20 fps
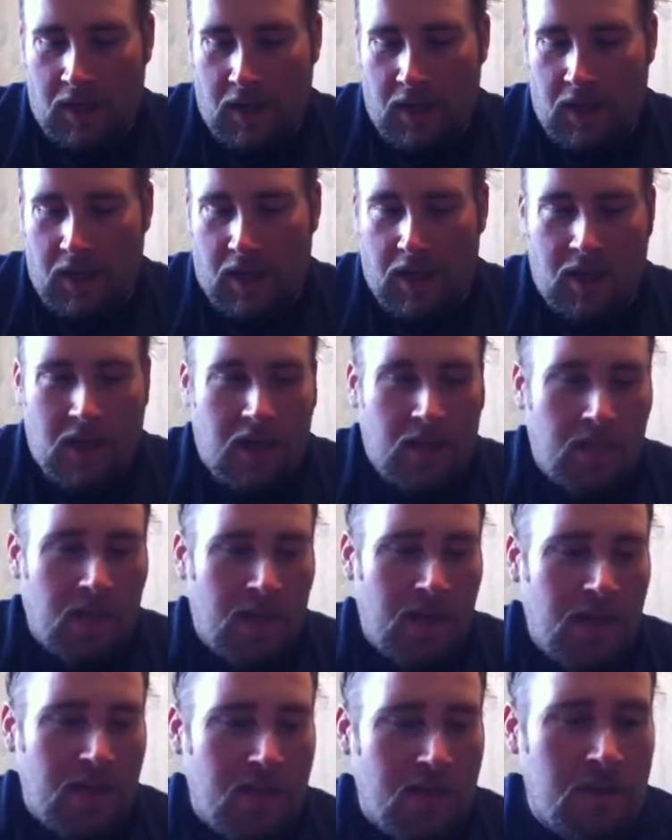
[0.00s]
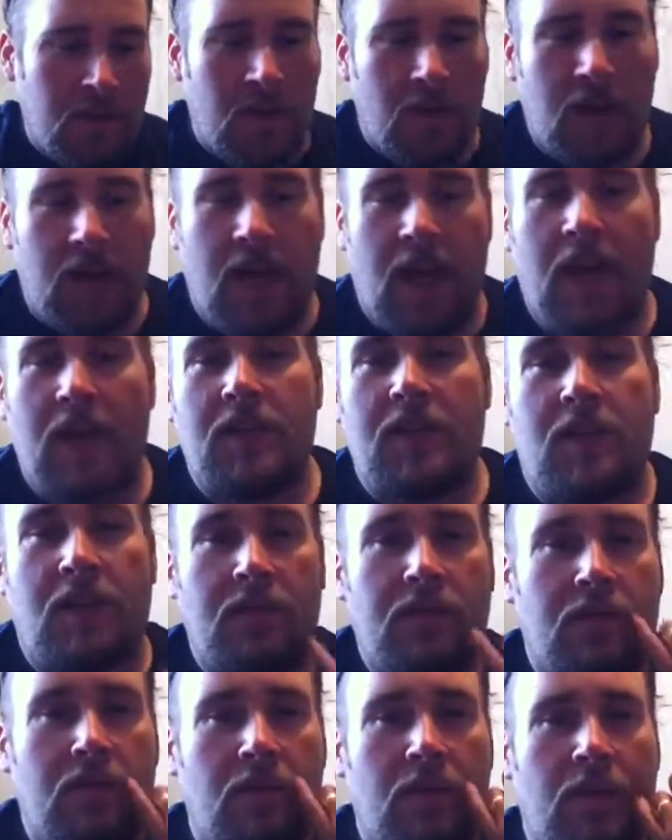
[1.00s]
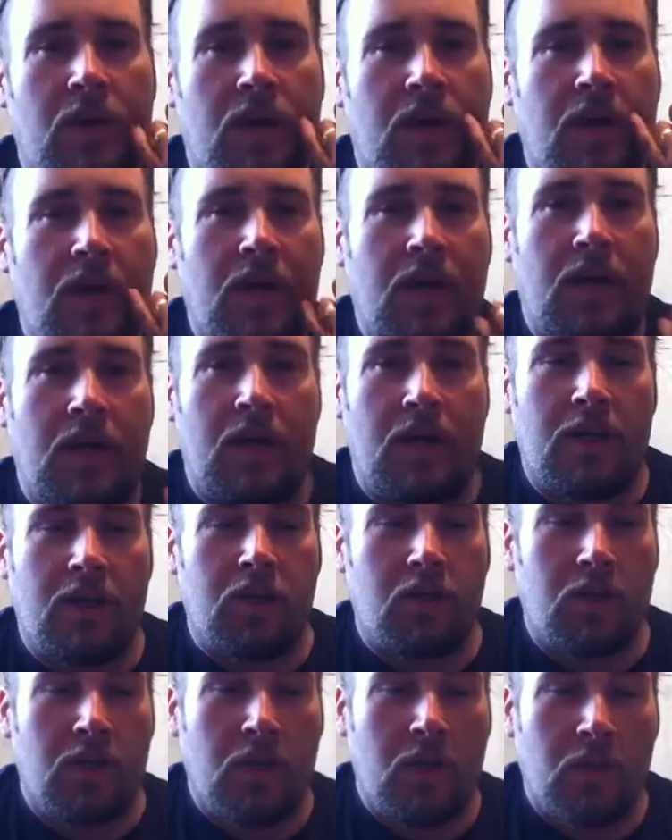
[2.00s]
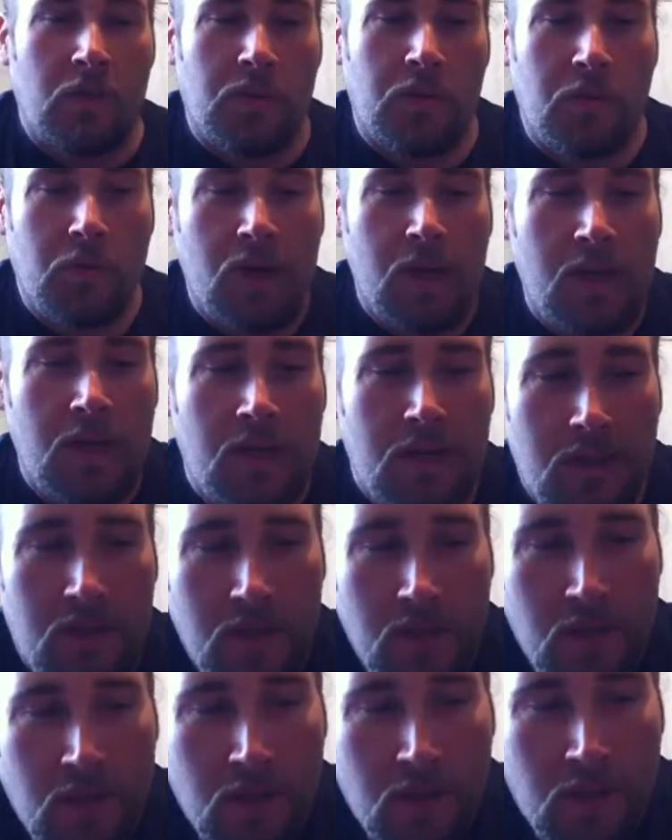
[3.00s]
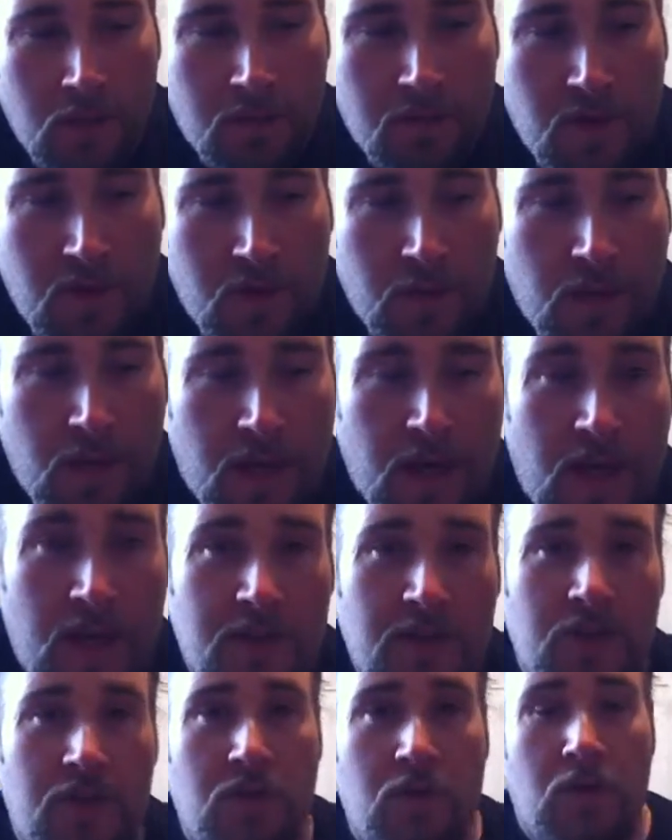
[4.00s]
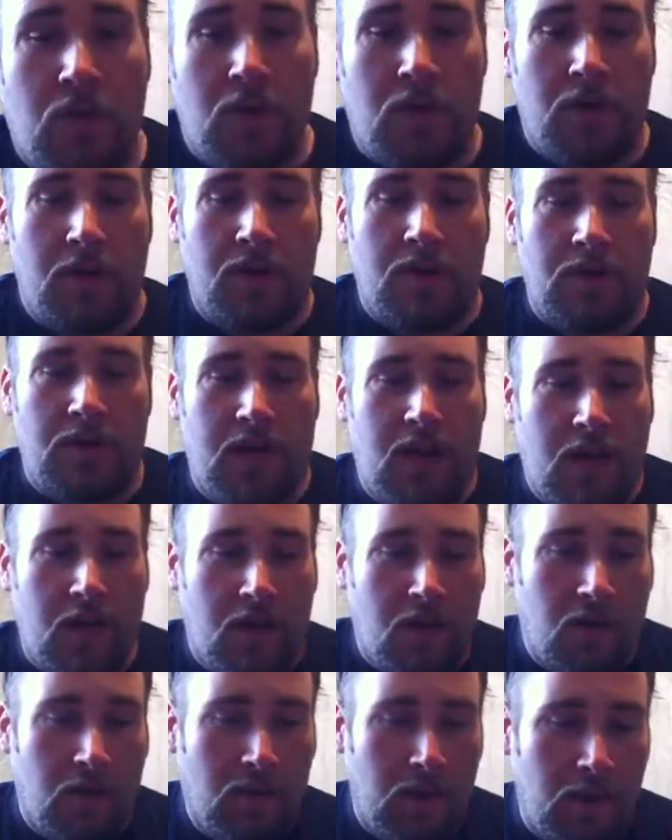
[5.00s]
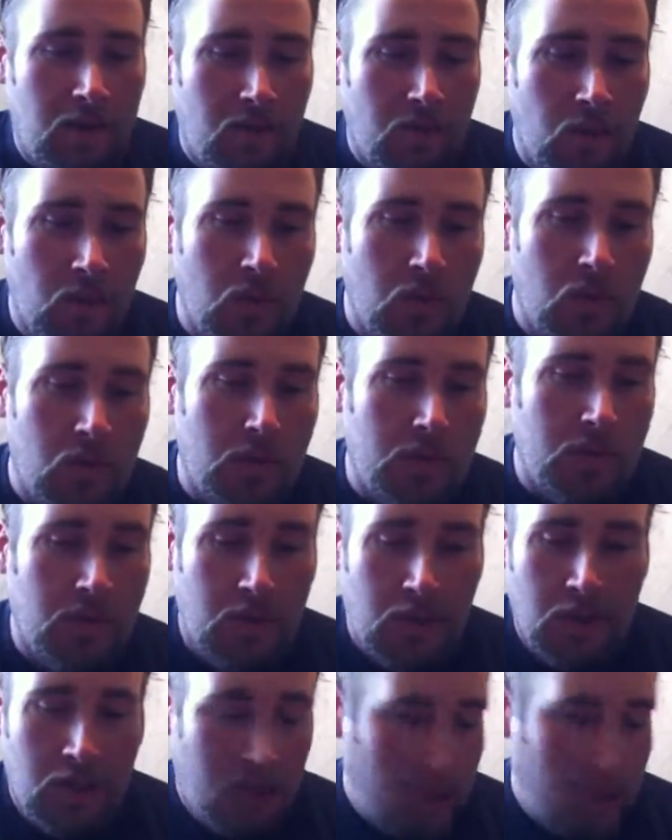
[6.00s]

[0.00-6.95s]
and I might even start casting from my 303s. A friend of mine has a 210 grain mold